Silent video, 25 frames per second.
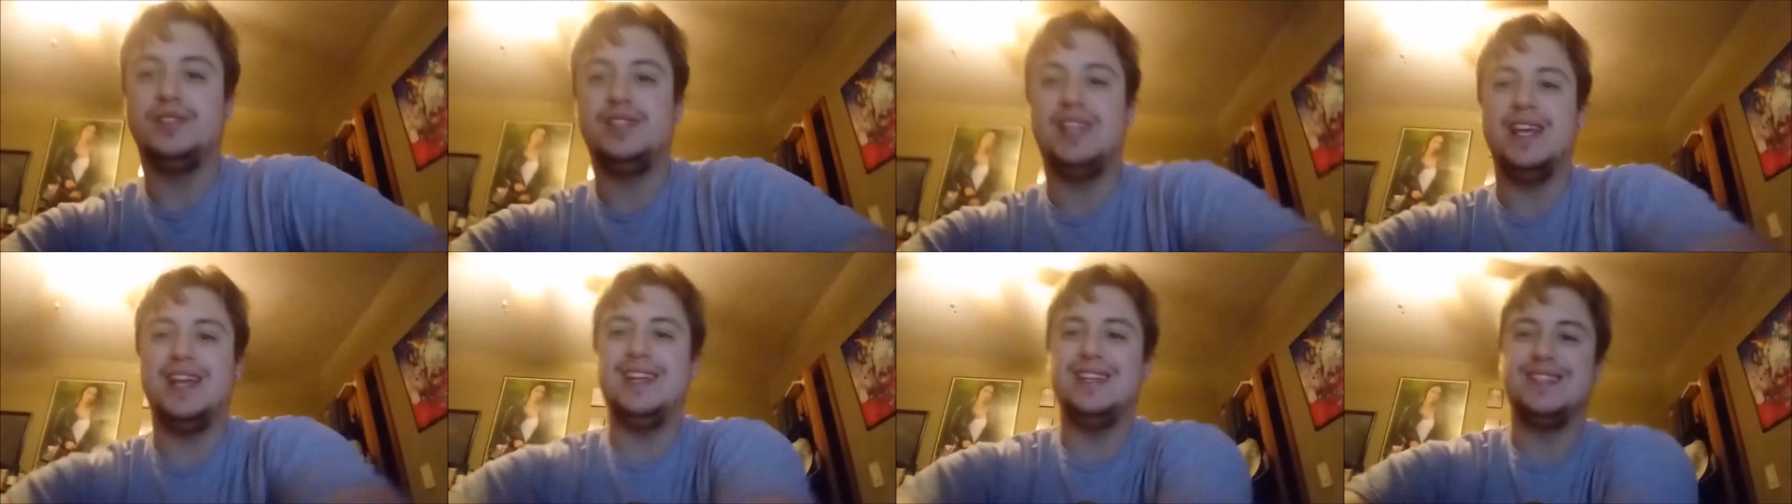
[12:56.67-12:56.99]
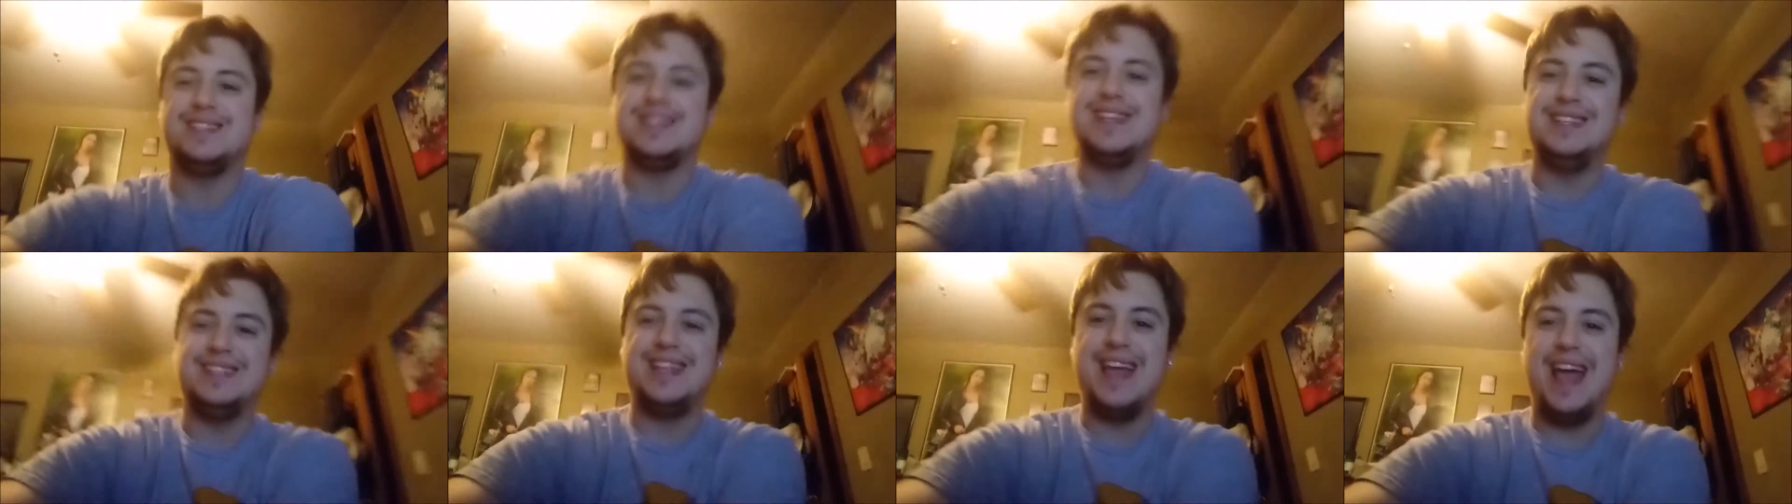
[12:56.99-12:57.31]
It
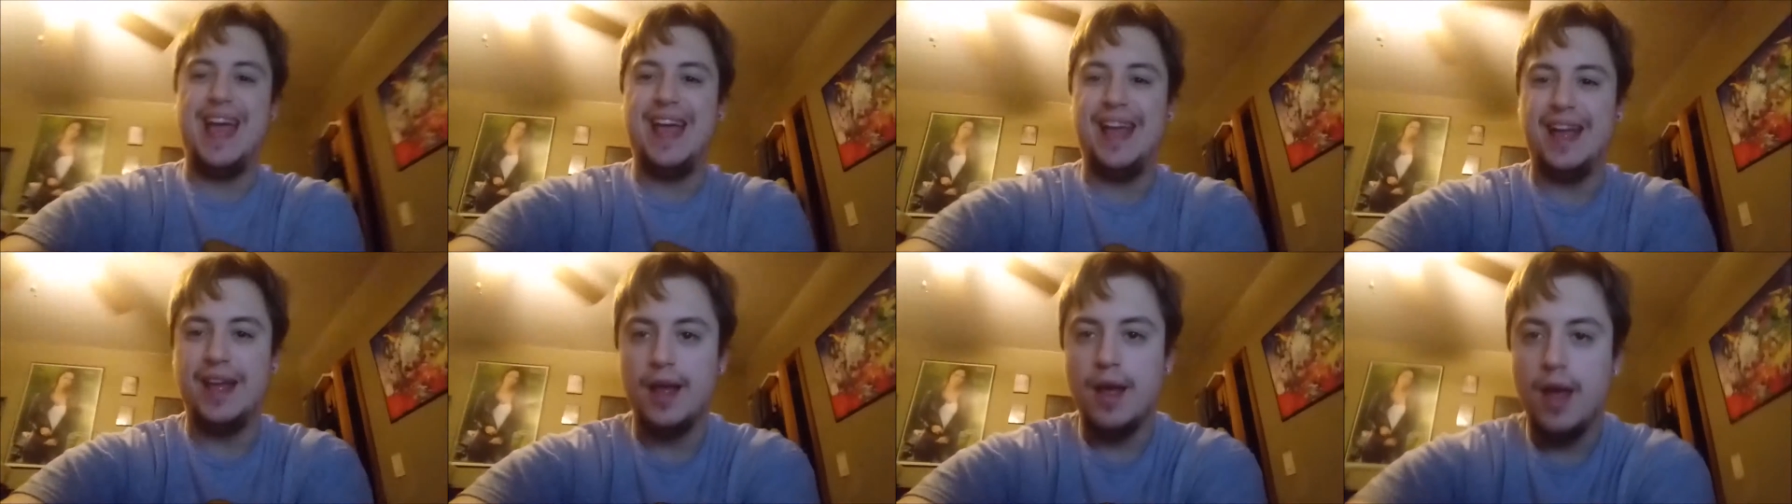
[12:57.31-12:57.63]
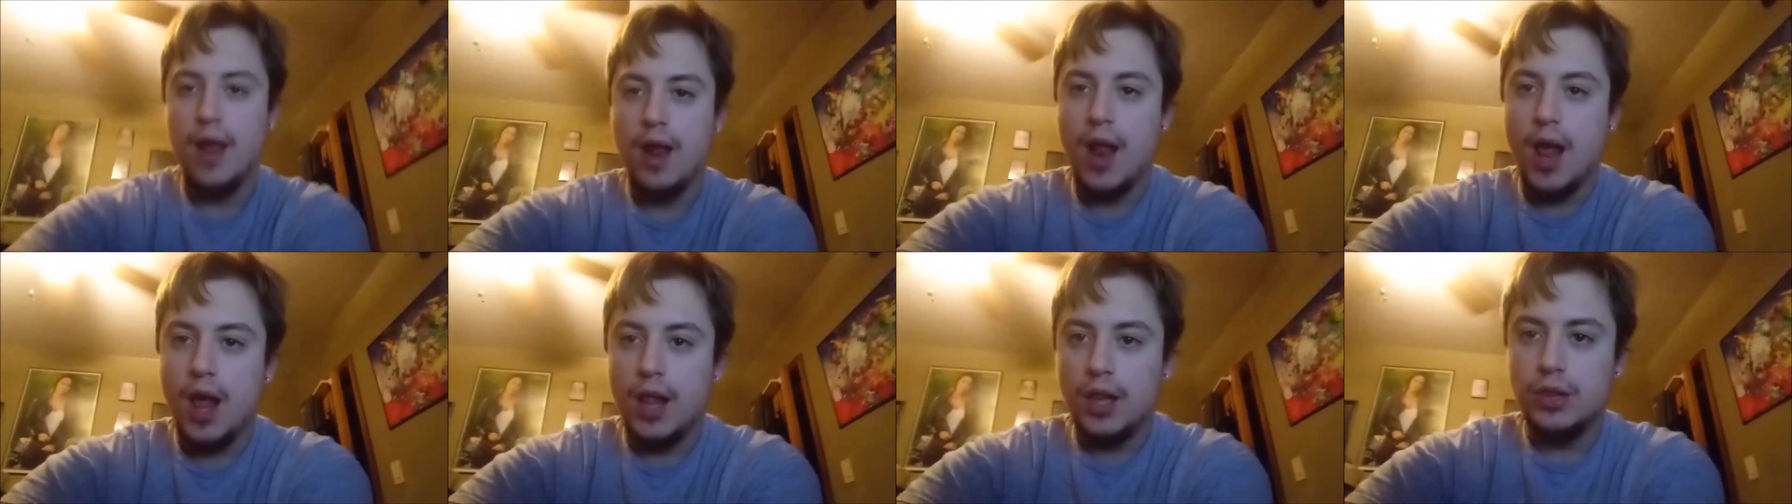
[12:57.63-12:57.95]
is a
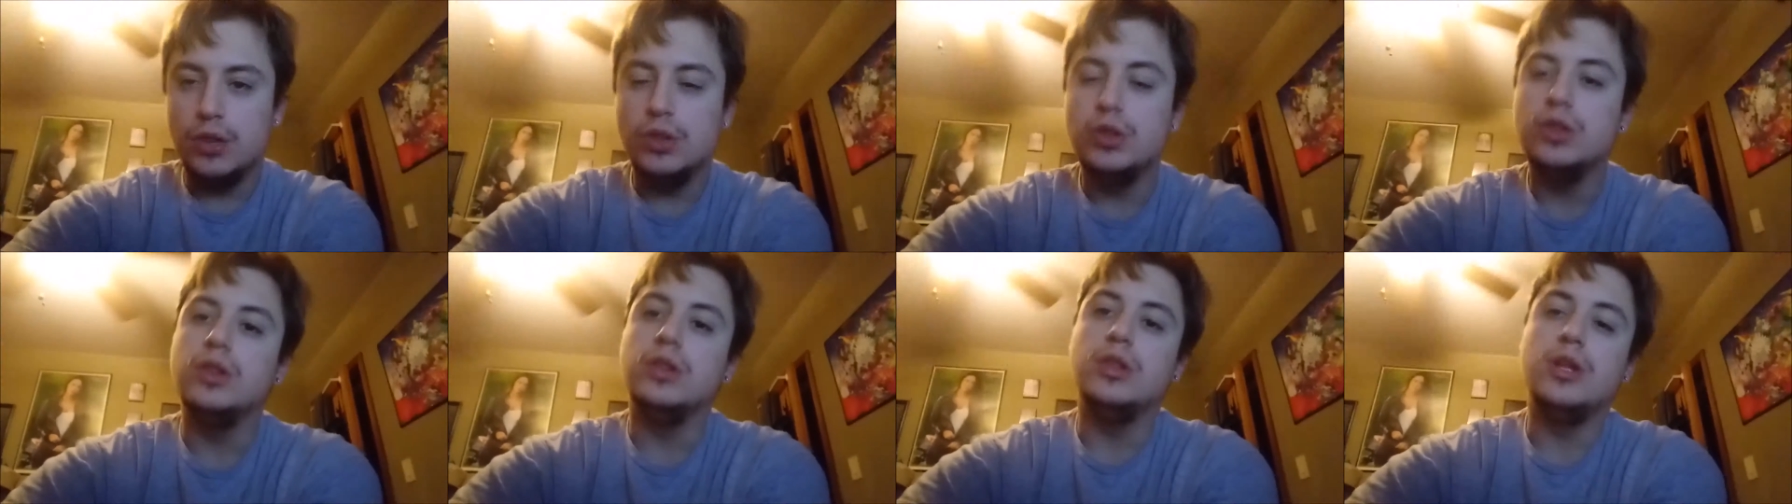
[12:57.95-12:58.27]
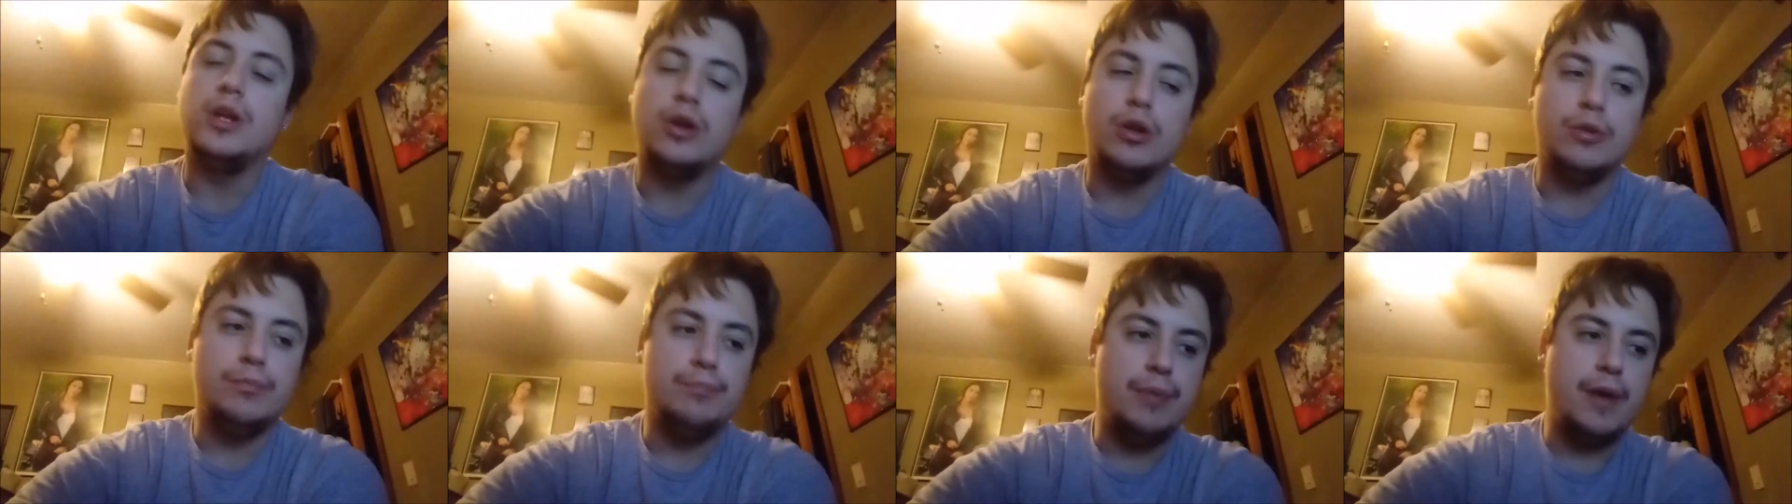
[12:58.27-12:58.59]

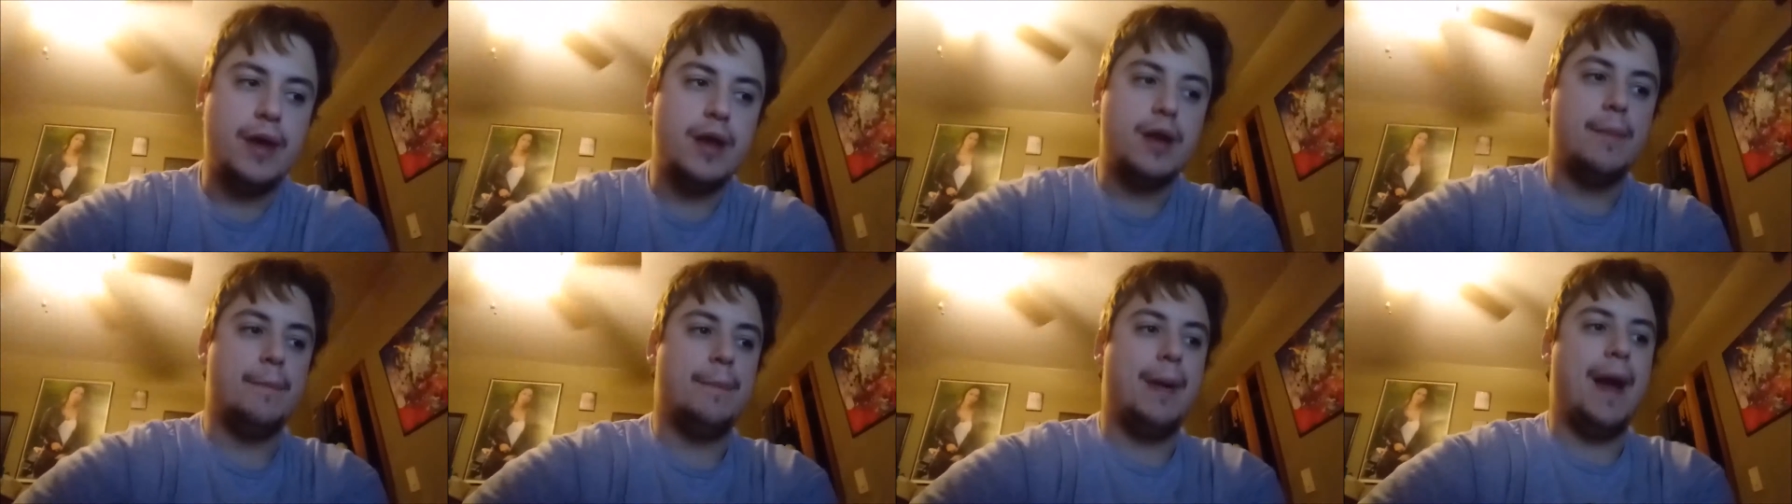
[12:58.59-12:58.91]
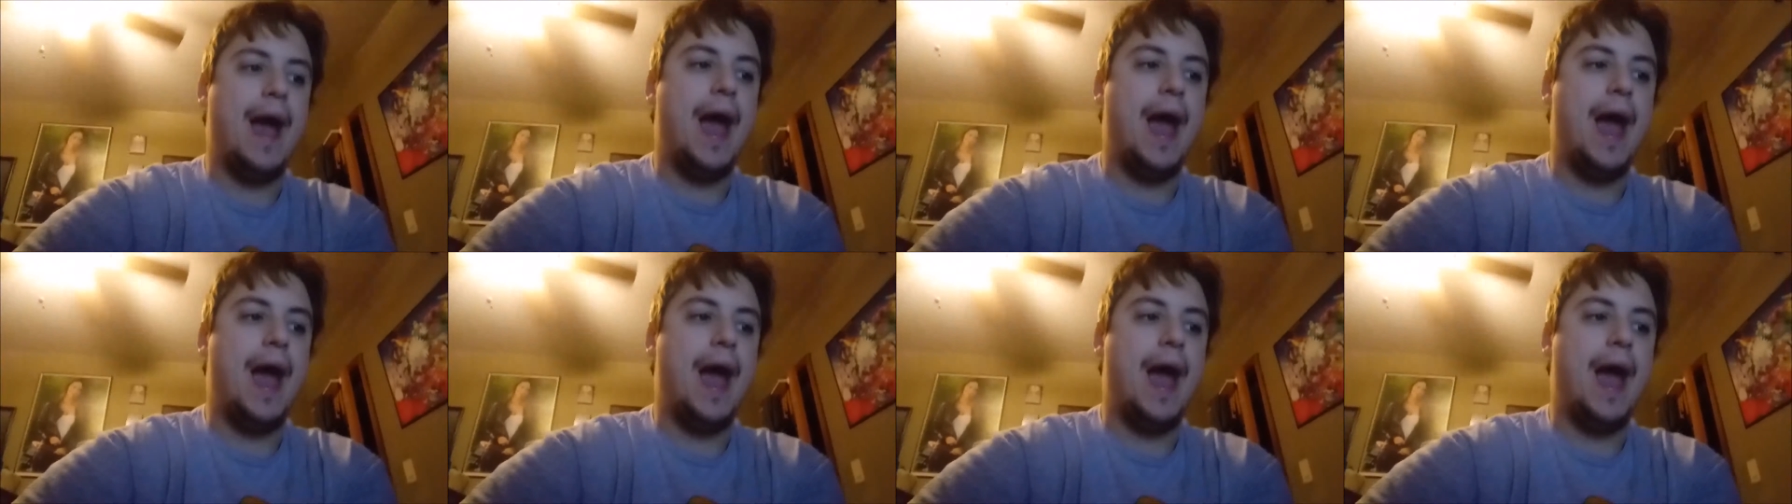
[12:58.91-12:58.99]
little bit